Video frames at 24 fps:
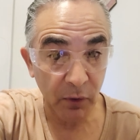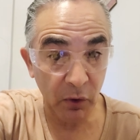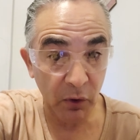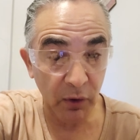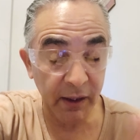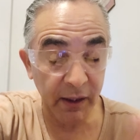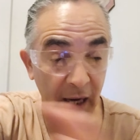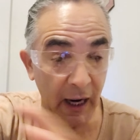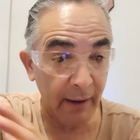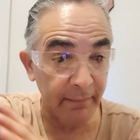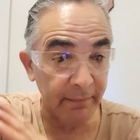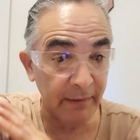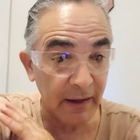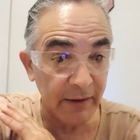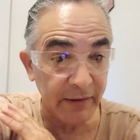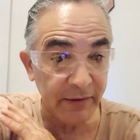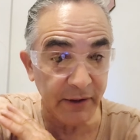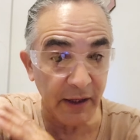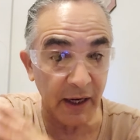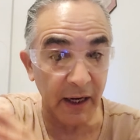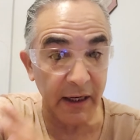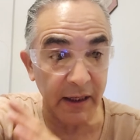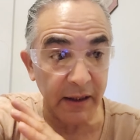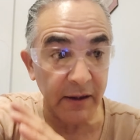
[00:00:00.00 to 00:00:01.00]
Okay, I'm not
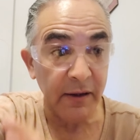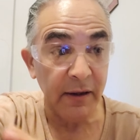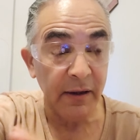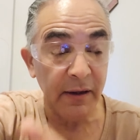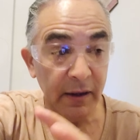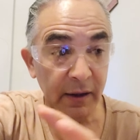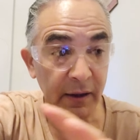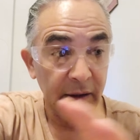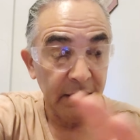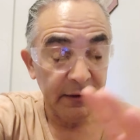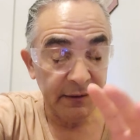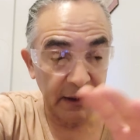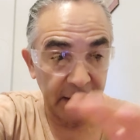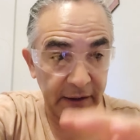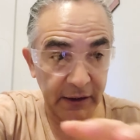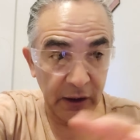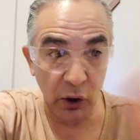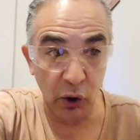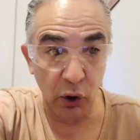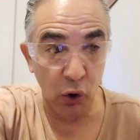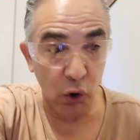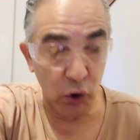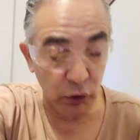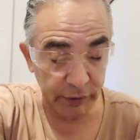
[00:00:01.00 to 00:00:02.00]
saying that
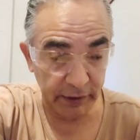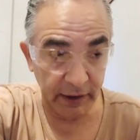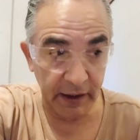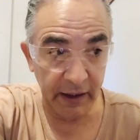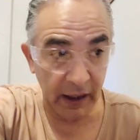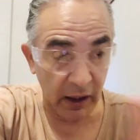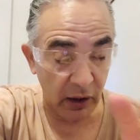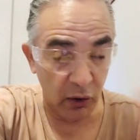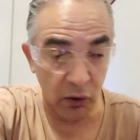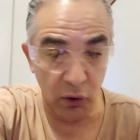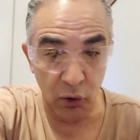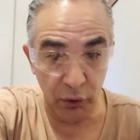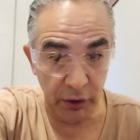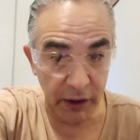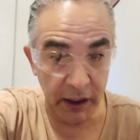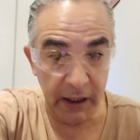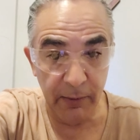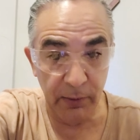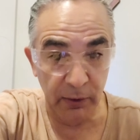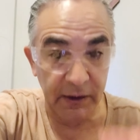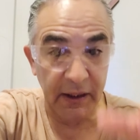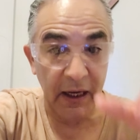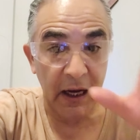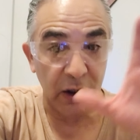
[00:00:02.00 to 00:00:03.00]
they are all
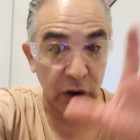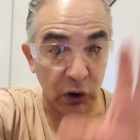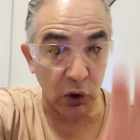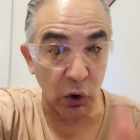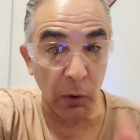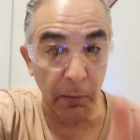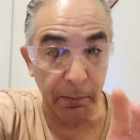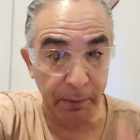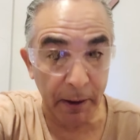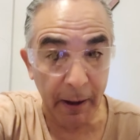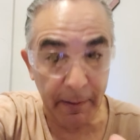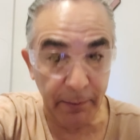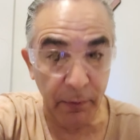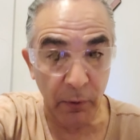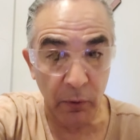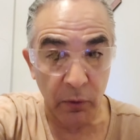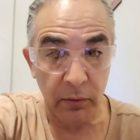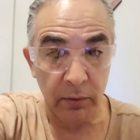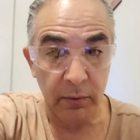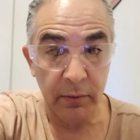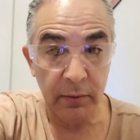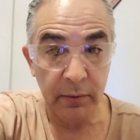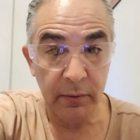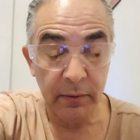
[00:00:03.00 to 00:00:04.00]
evil. They are good
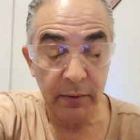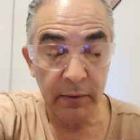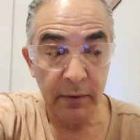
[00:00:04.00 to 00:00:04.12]
people.